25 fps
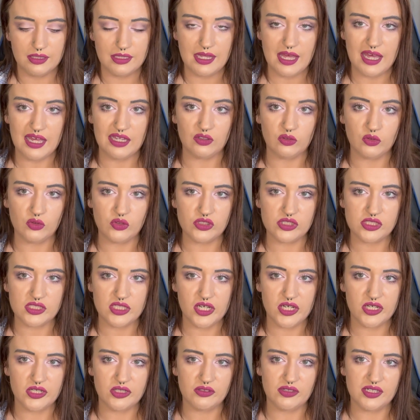And
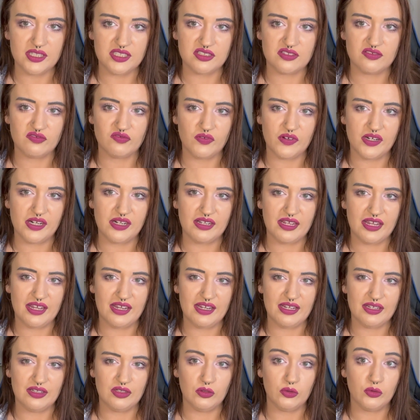also it doesn't really get
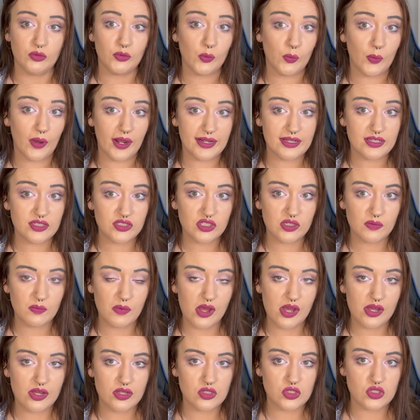in the way too
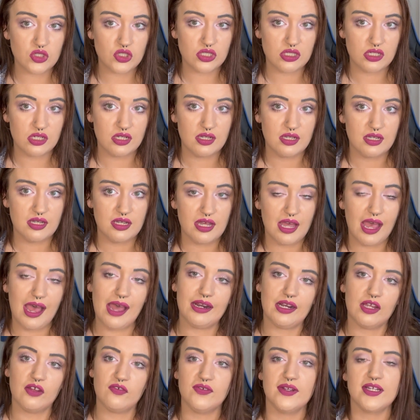much, and
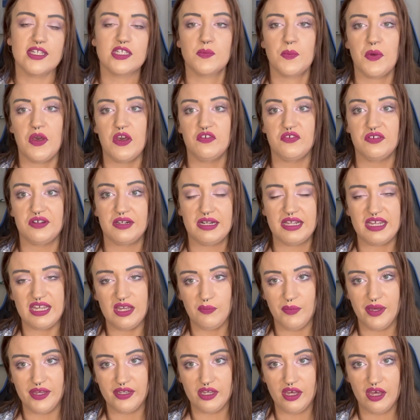it fits perfectly in
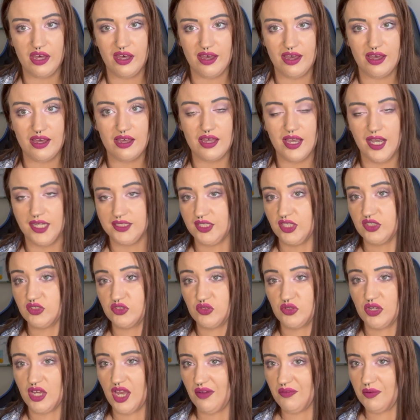my car, as I
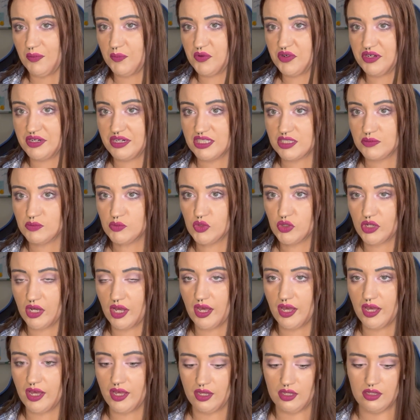do have a pretty small
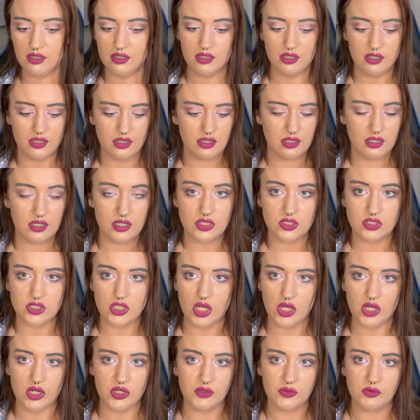car,
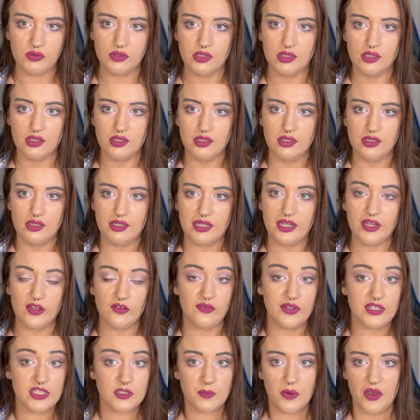so it
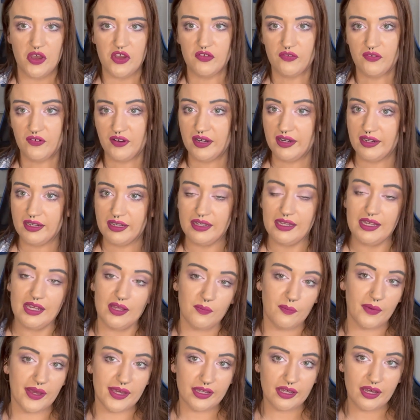fits perfectly in
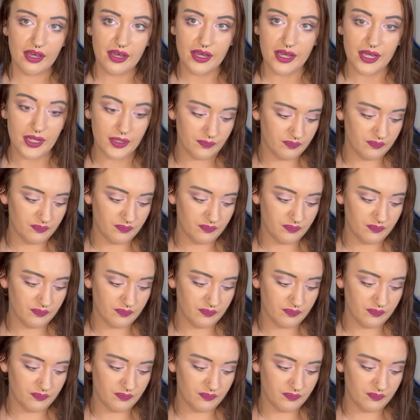my car.